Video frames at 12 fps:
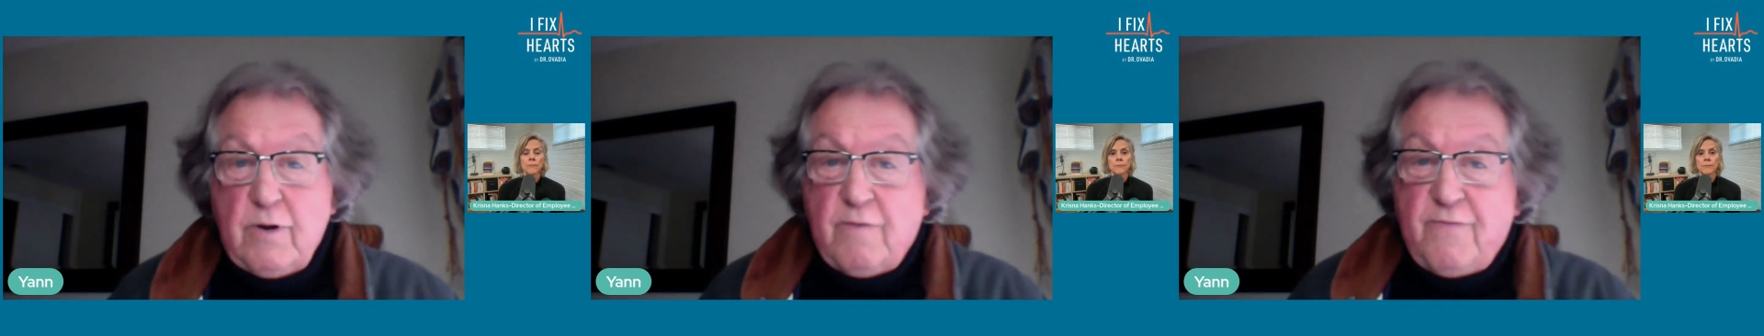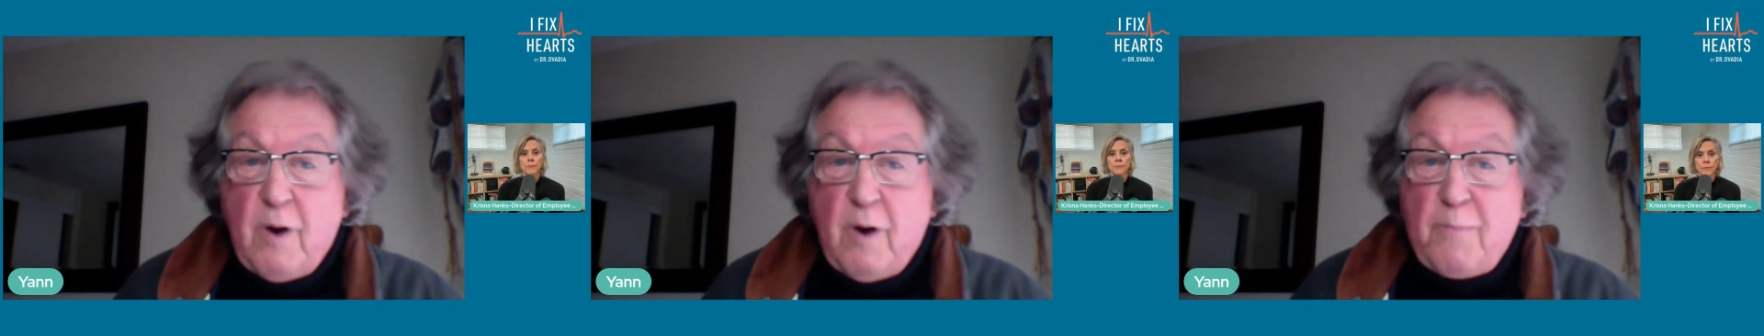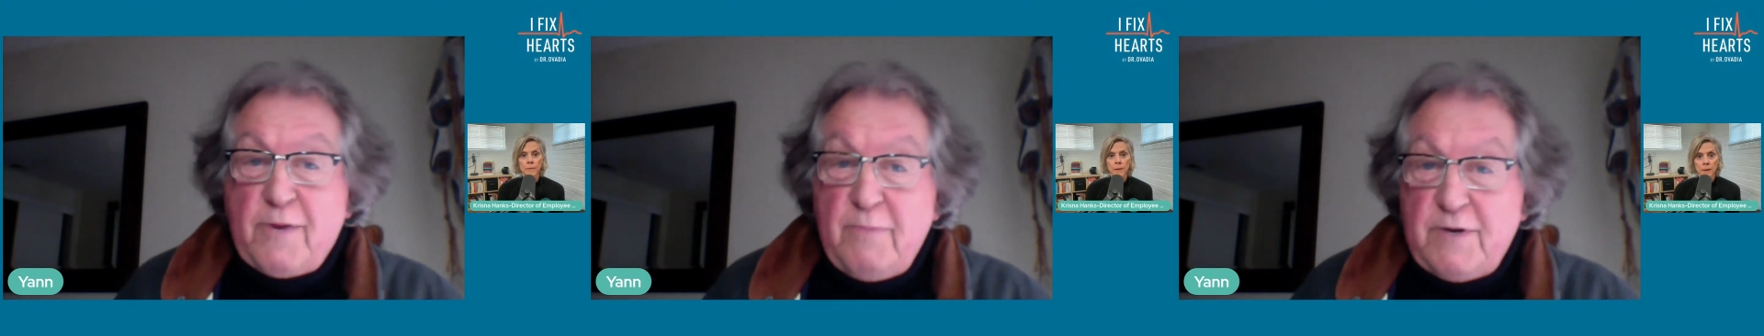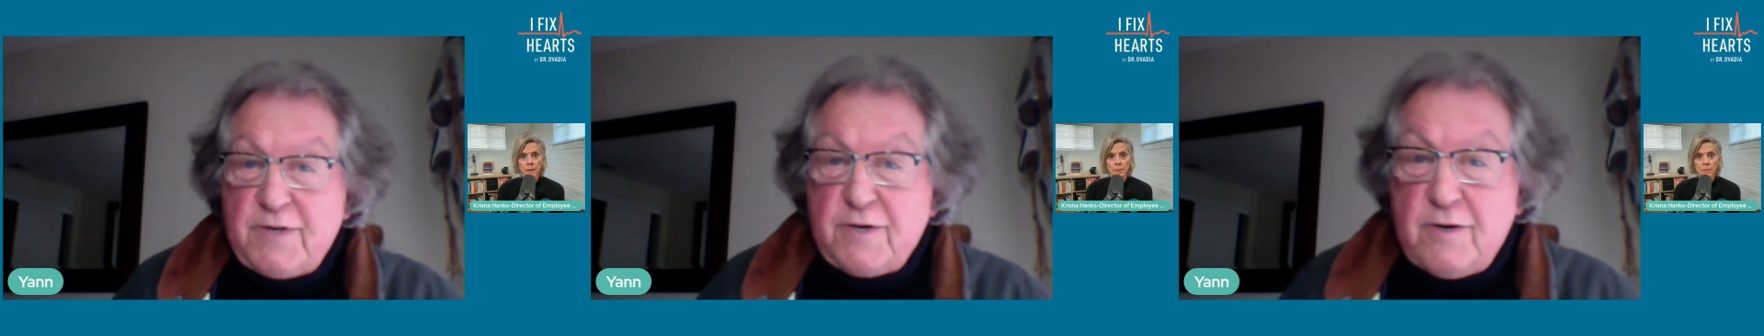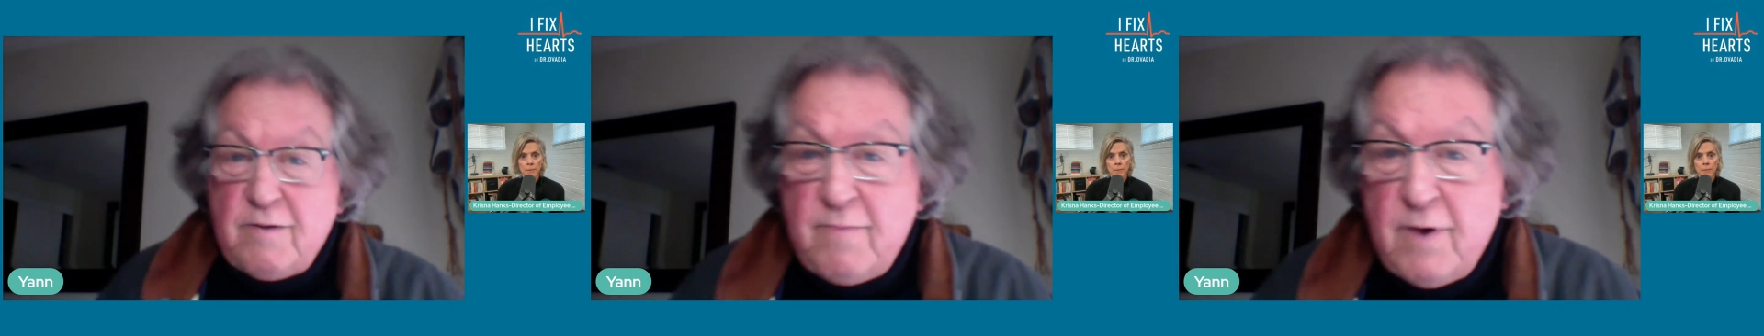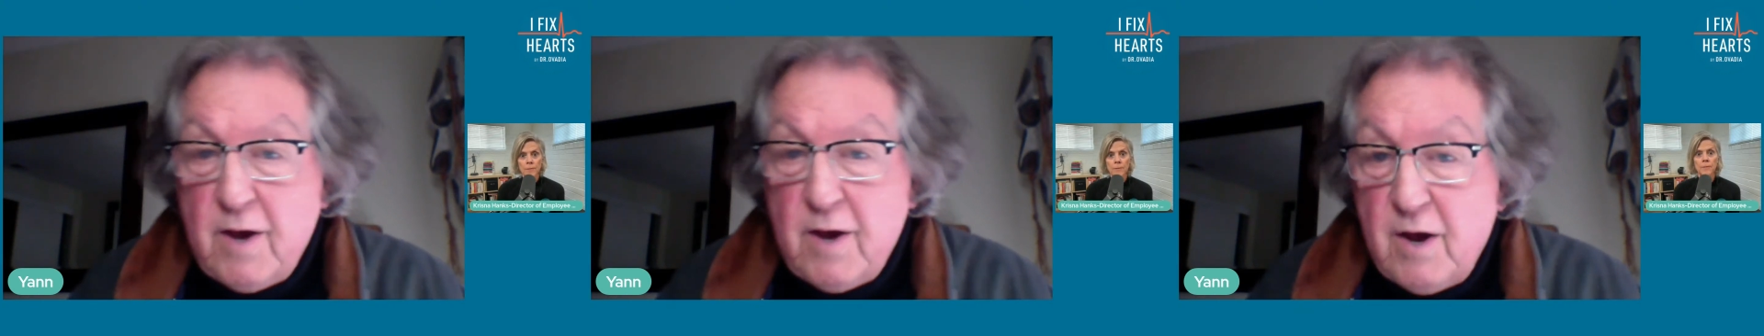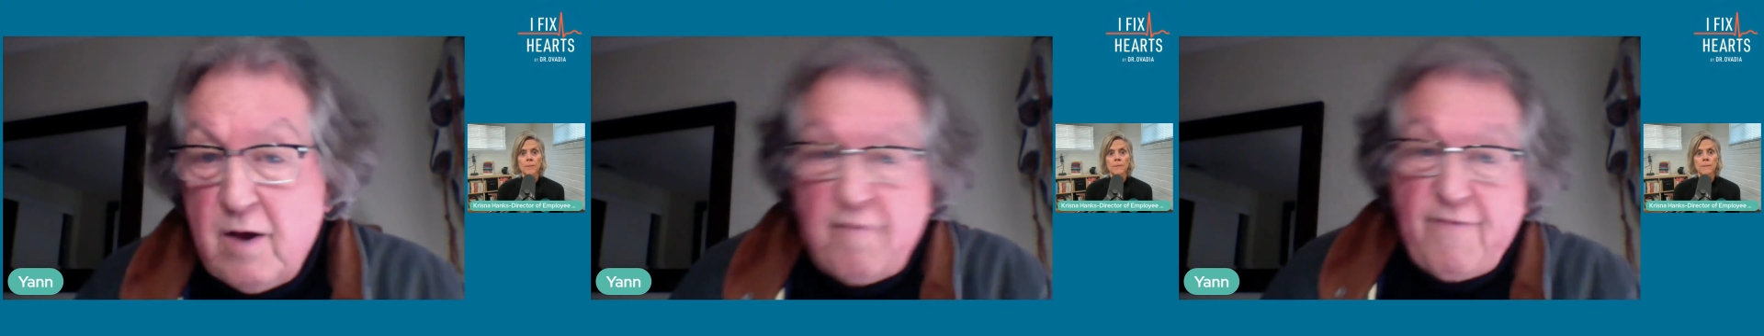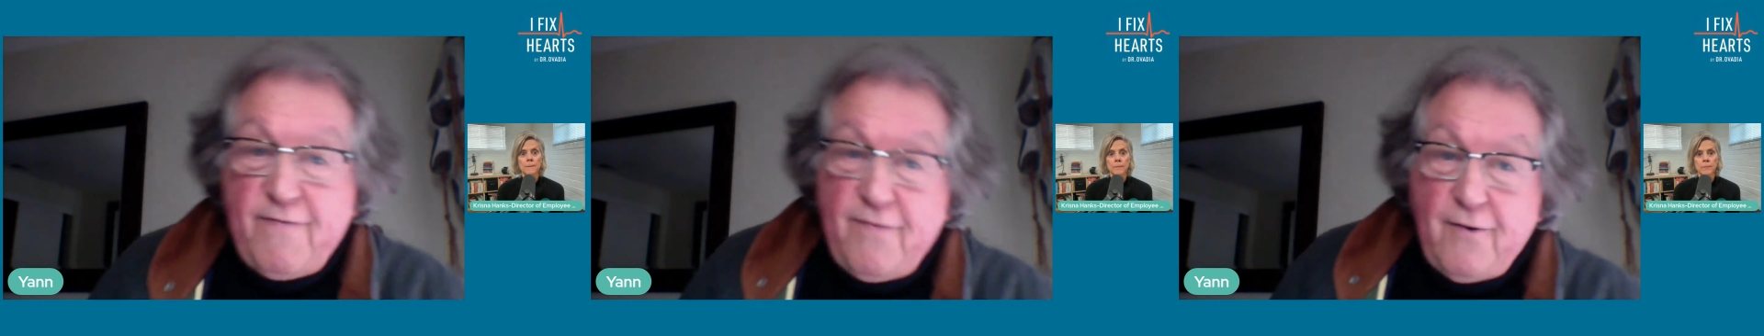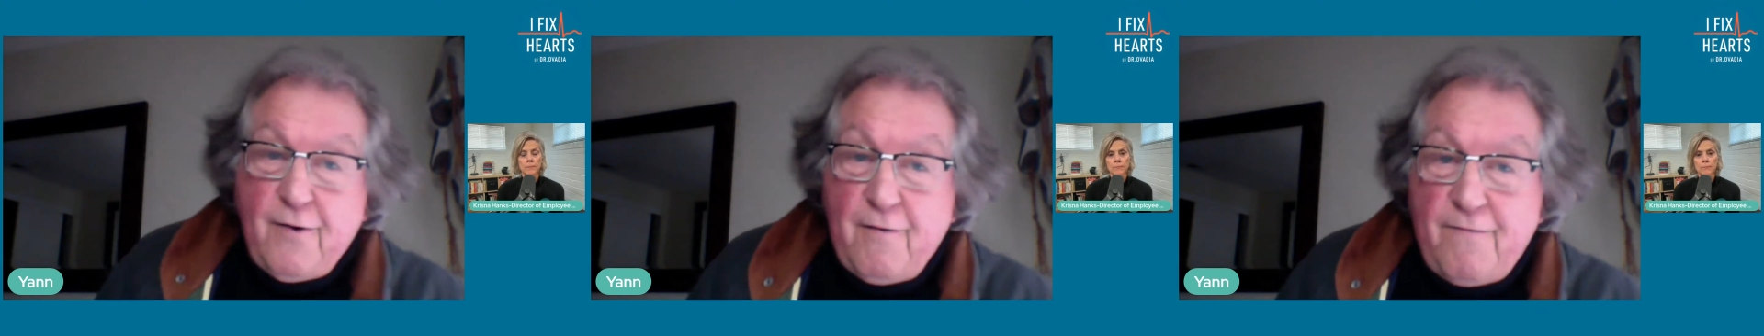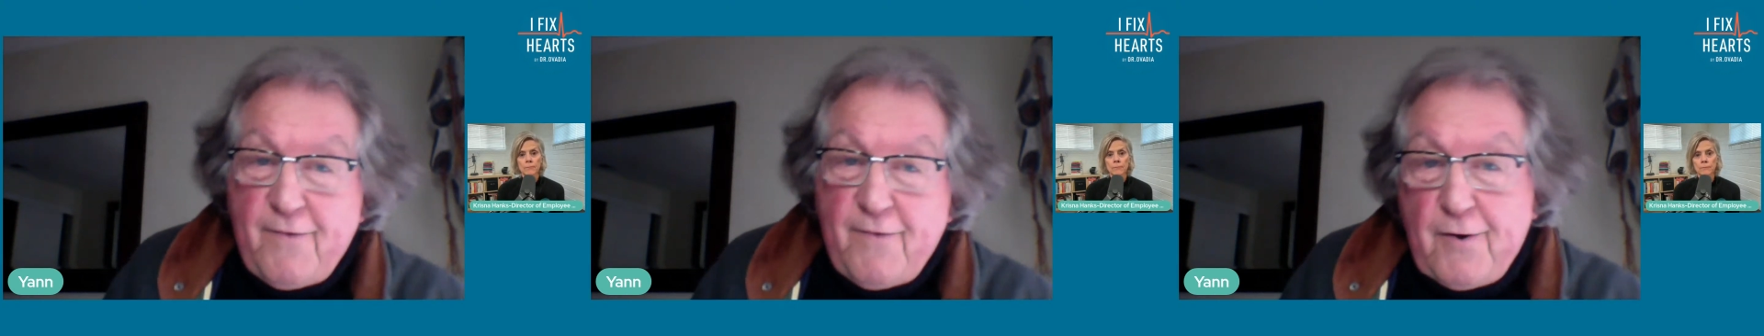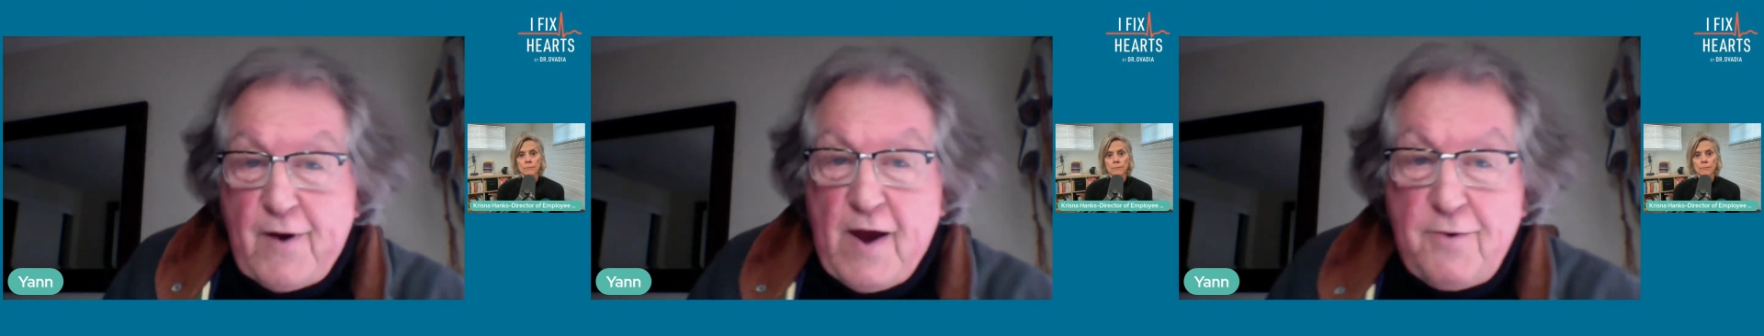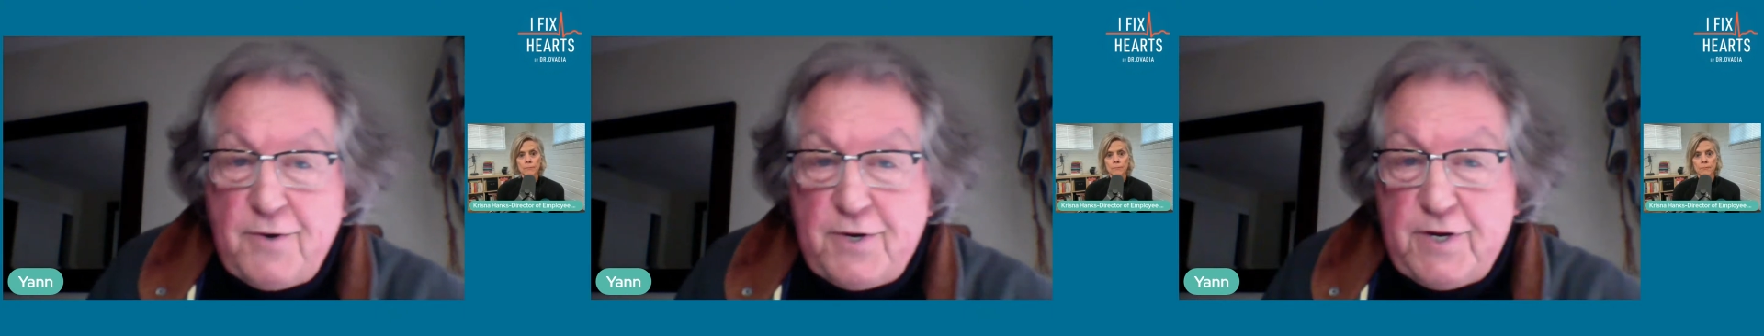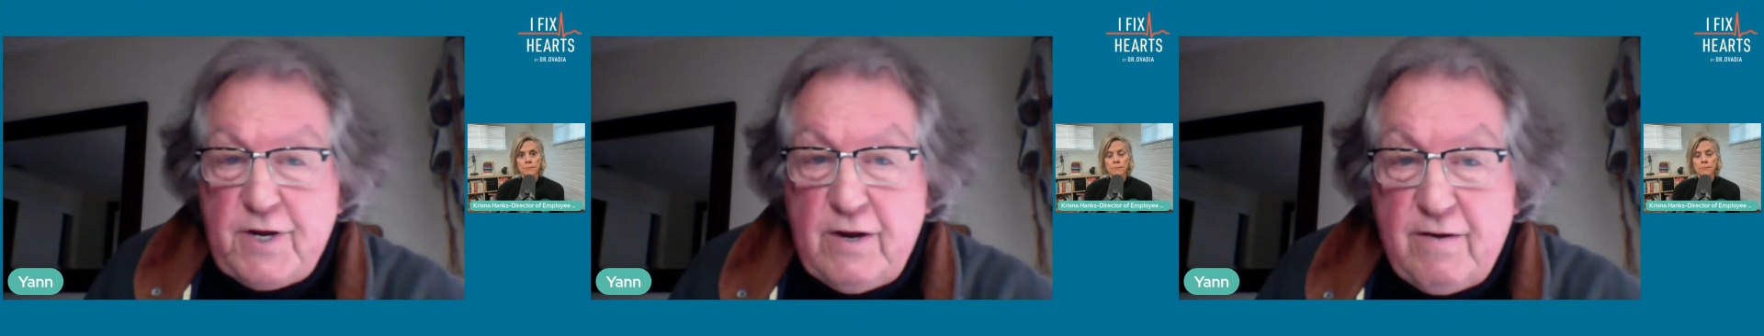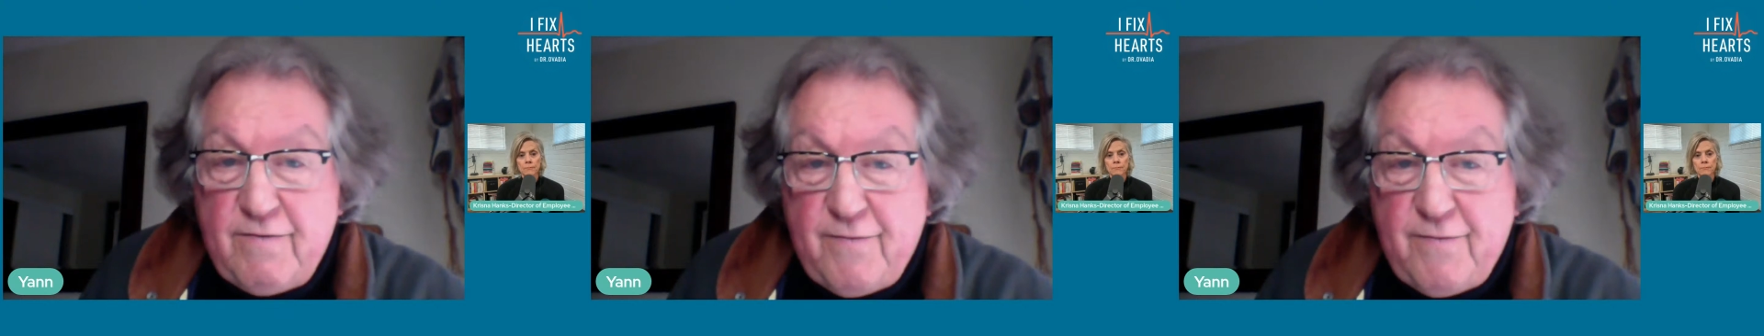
for optimism, for energy,